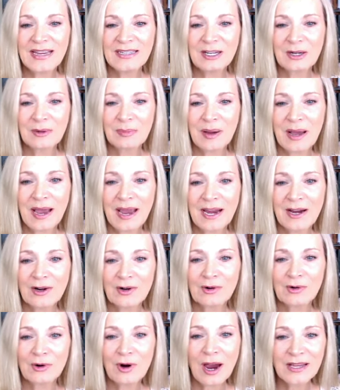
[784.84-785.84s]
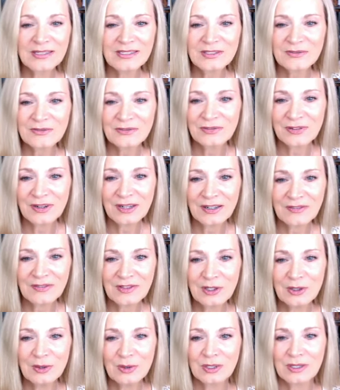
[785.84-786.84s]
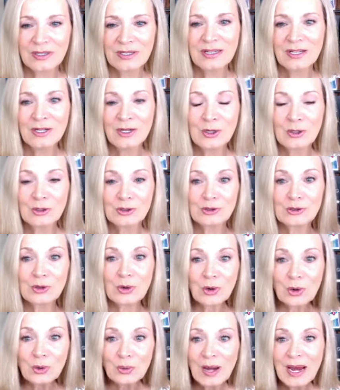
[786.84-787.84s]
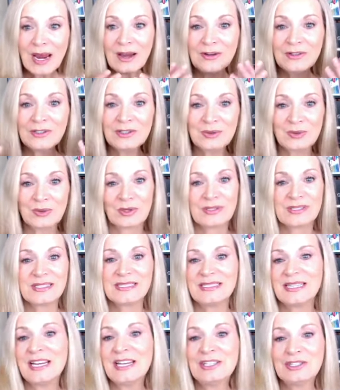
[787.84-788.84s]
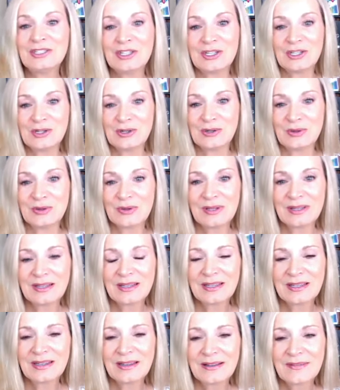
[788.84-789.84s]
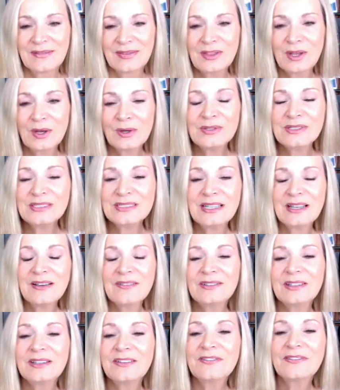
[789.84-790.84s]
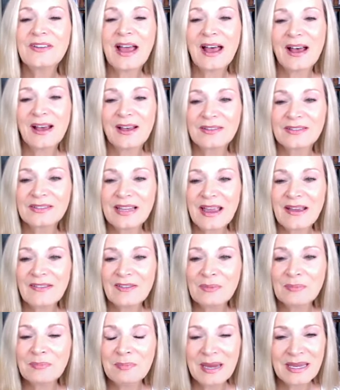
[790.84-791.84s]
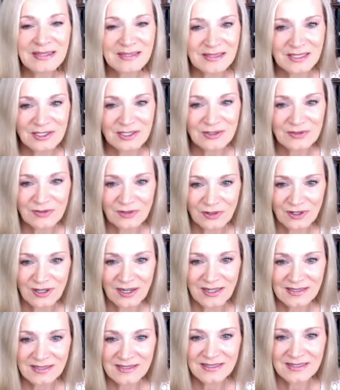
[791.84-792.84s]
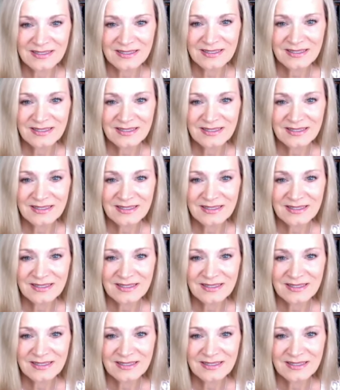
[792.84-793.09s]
nearby or cross in front of you or soar around you or sing to you? those lovely fowls have a message for us.